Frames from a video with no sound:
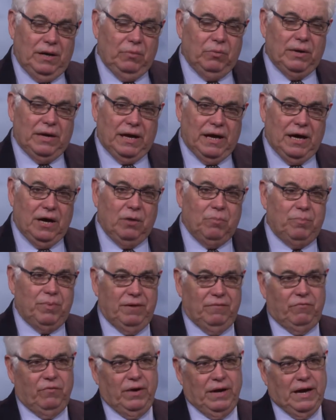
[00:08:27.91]
it would help
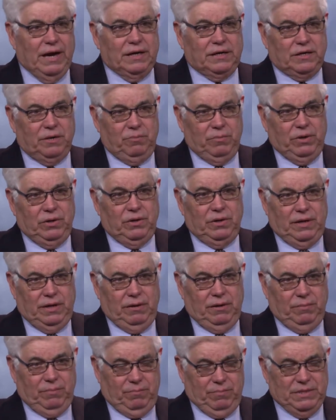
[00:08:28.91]
if we got
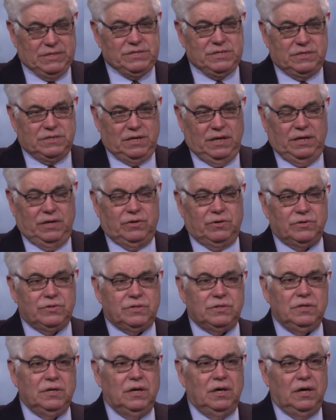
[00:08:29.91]
community business
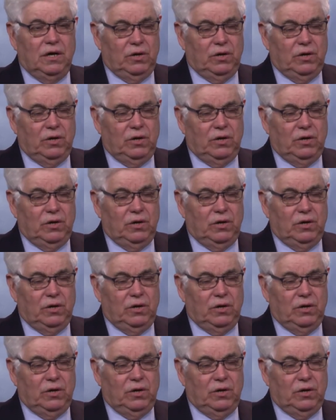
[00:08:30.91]
leaders